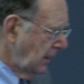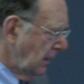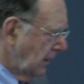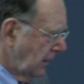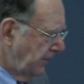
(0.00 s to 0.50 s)

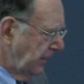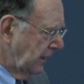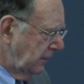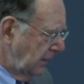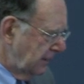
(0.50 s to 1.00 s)

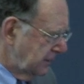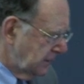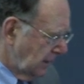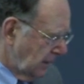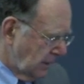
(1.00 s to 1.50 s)
at
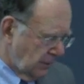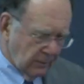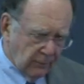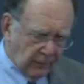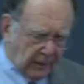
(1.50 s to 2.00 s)
these
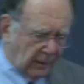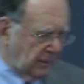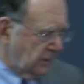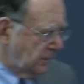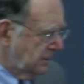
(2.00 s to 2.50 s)

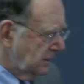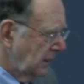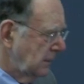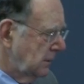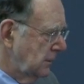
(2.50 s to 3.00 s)
recognition
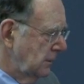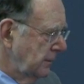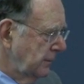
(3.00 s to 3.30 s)
sites.